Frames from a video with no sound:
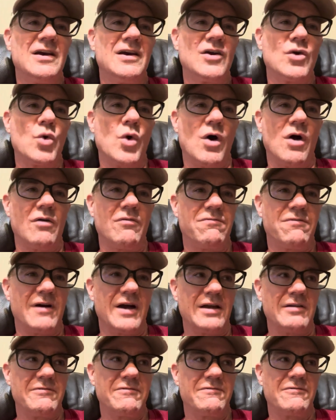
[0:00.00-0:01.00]

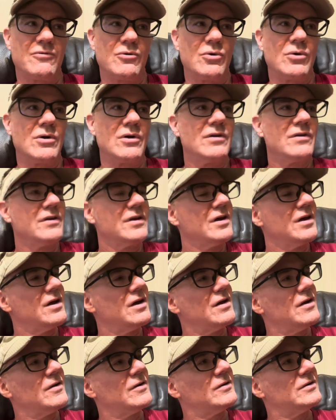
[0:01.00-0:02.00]
qualified for
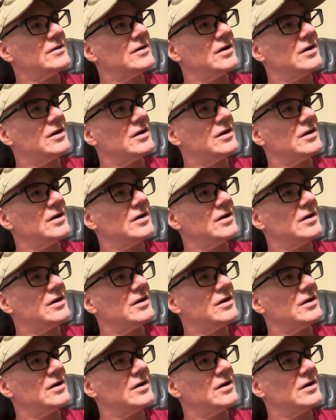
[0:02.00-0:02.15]
the